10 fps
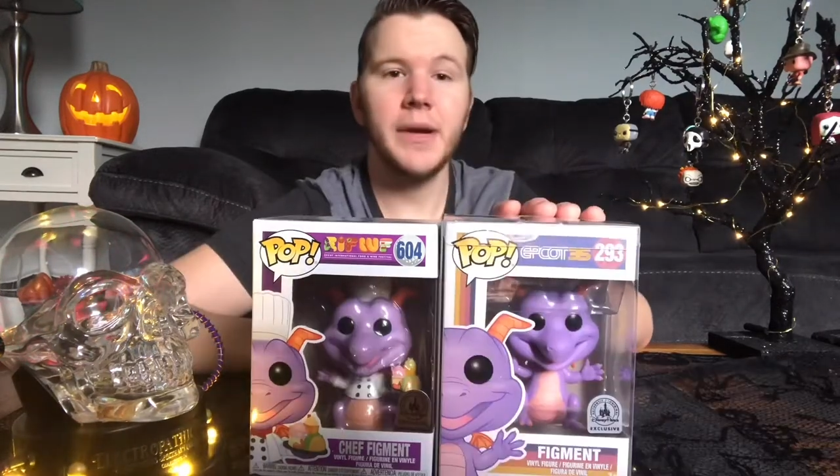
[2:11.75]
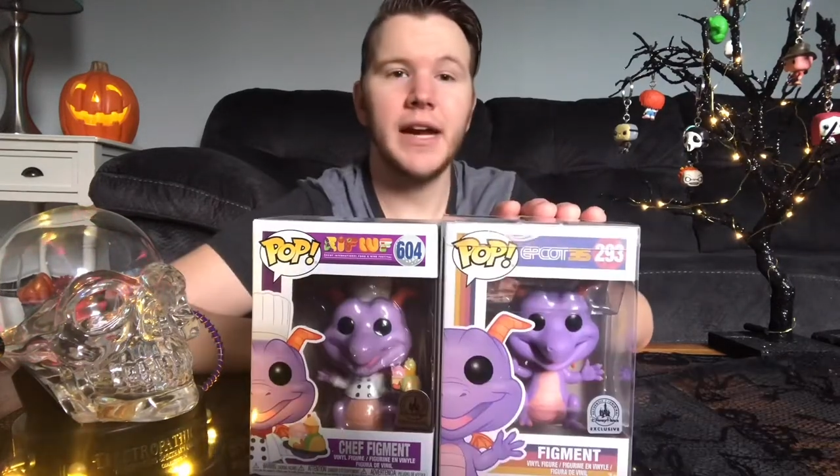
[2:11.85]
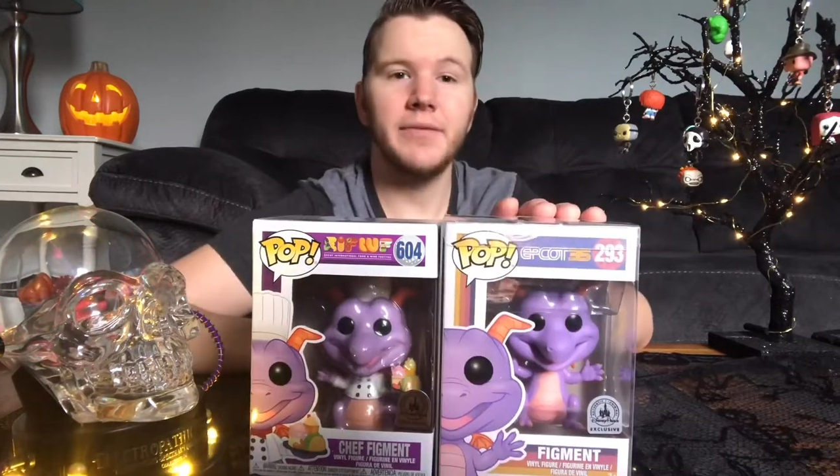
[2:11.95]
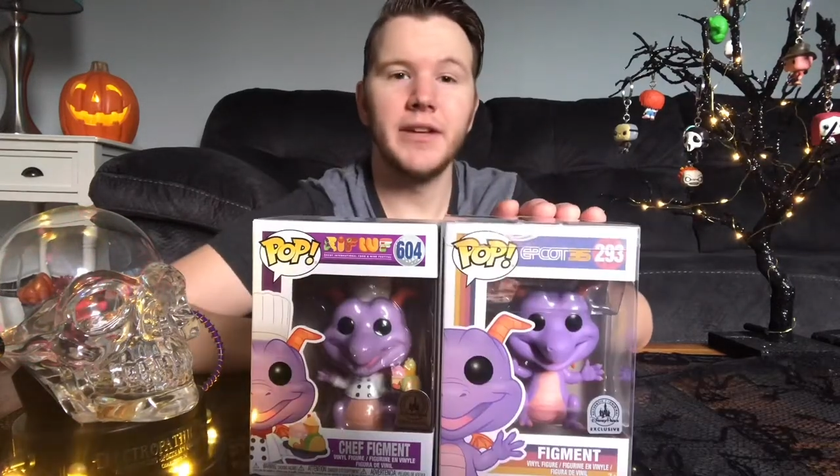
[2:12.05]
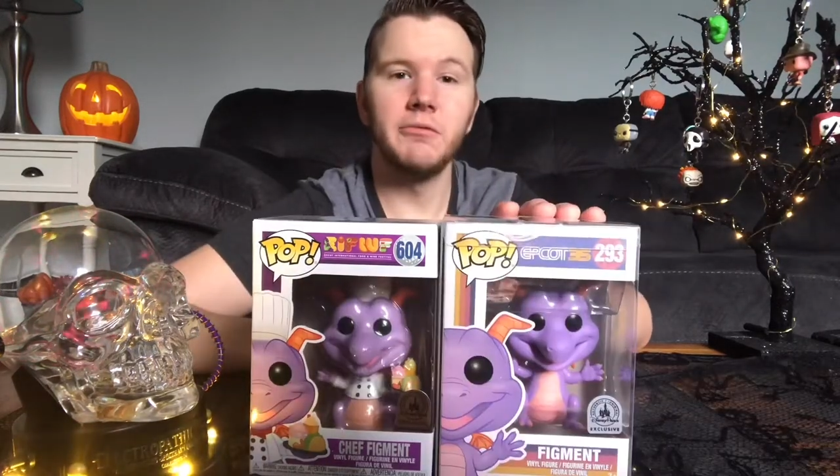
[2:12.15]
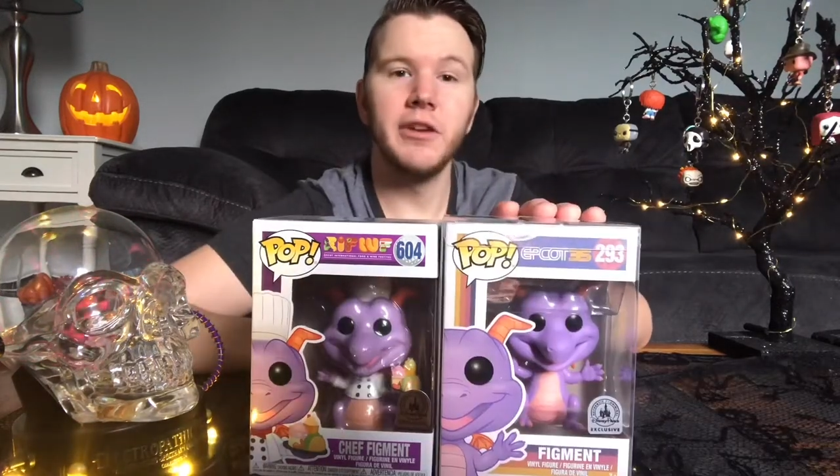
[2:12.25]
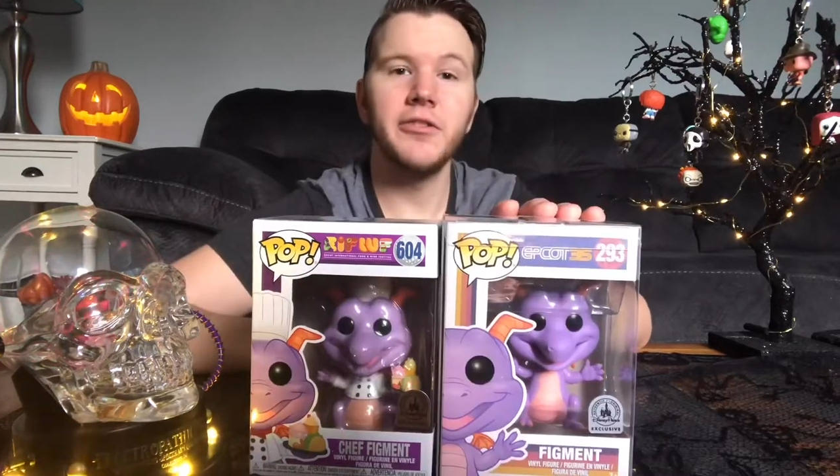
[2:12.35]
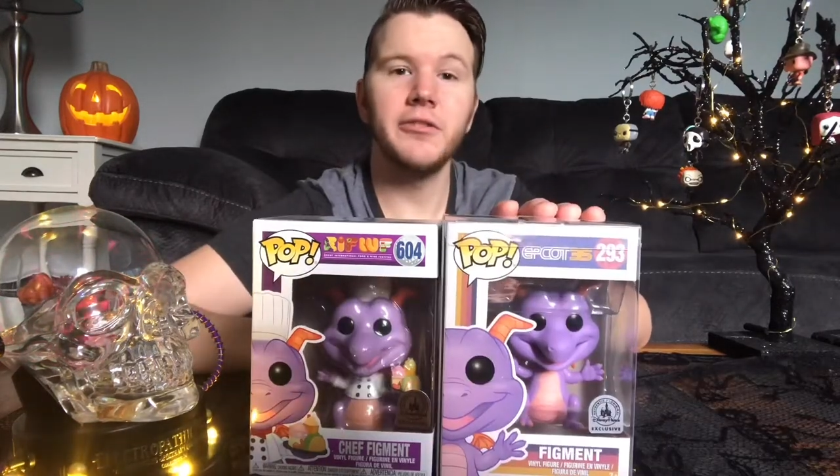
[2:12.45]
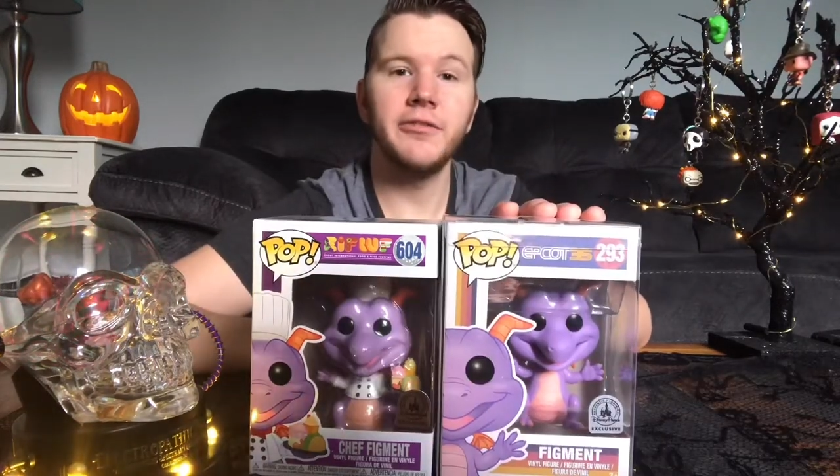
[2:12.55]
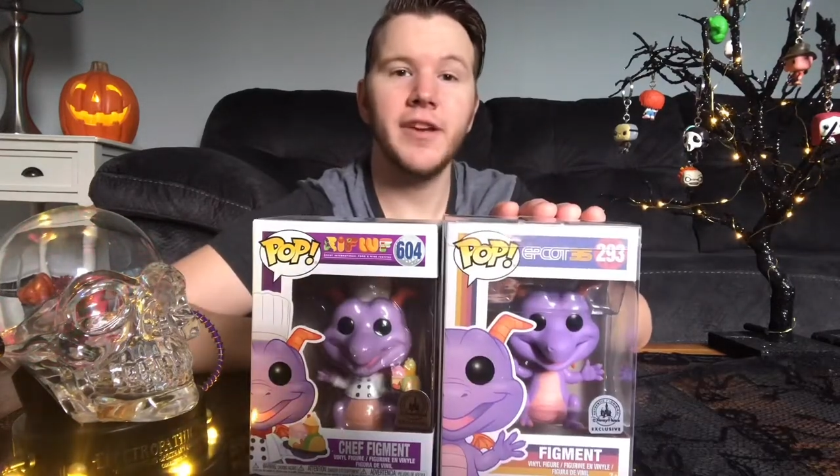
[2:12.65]
have the original
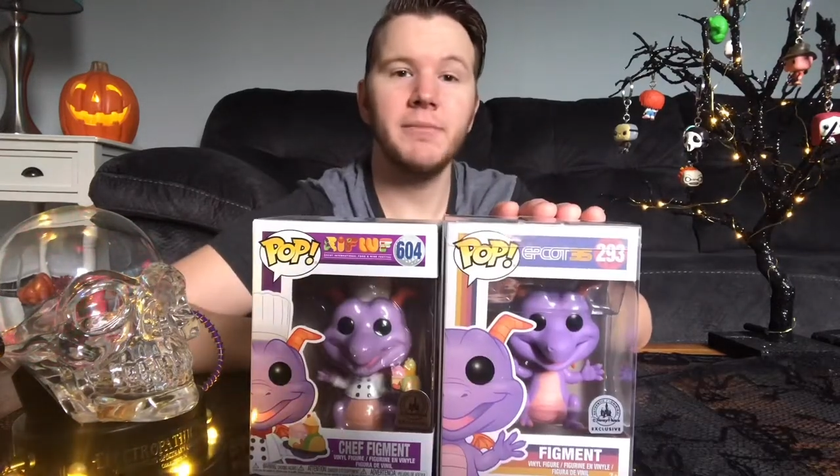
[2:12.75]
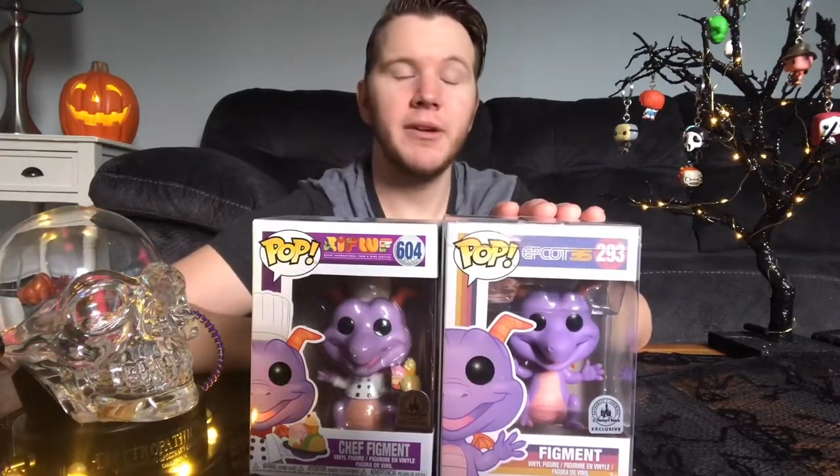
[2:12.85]
Figment,